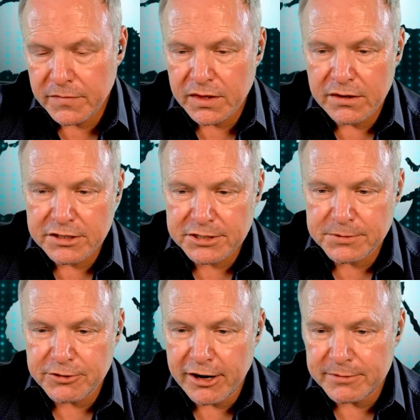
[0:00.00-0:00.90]

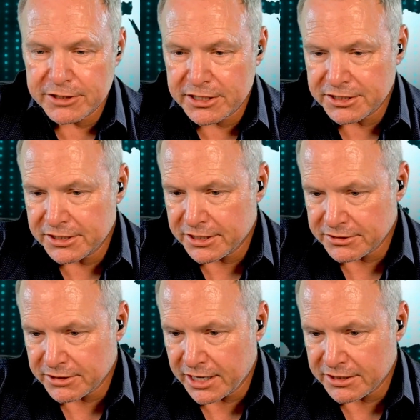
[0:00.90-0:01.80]
Subscriber Dusty
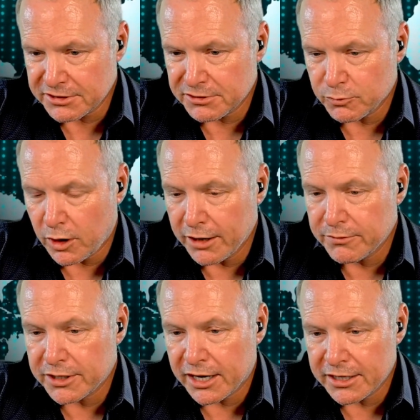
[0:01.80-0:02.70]
Desert asks, why
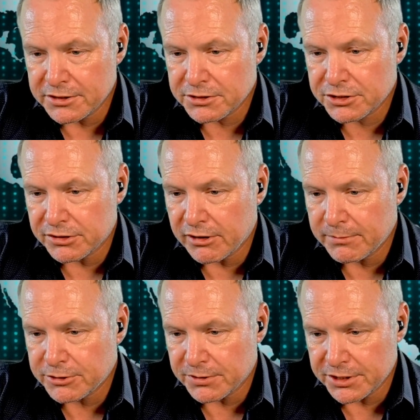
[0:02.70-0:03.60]
would ICE show up
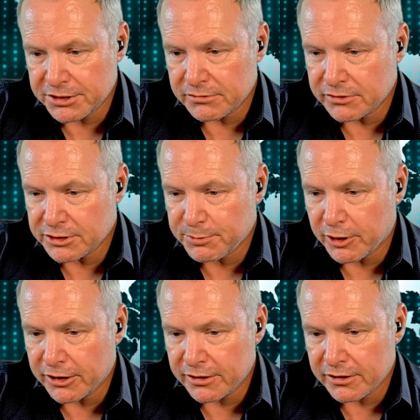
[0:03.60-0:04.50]
to a children's
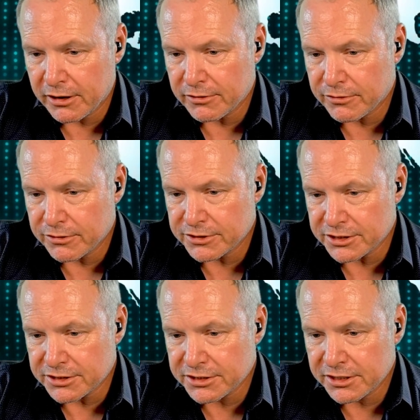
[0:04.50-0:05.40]
park on
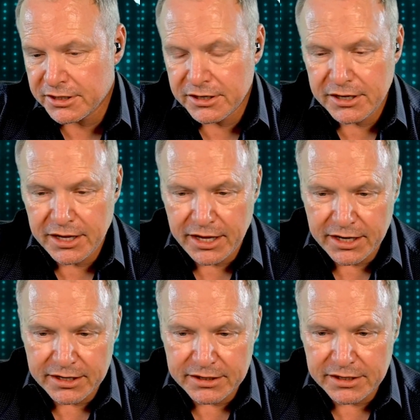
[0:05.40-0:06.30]
horses
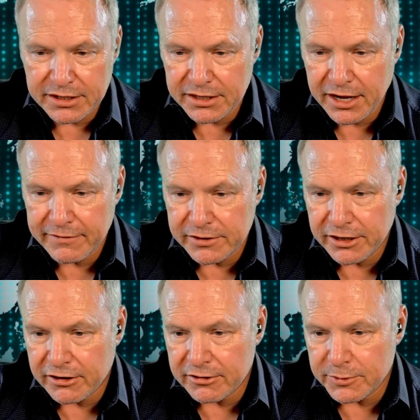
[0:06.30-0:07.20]
and in heavily
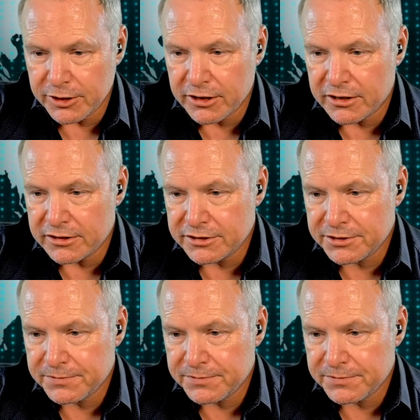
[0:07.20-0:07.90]
armored cars?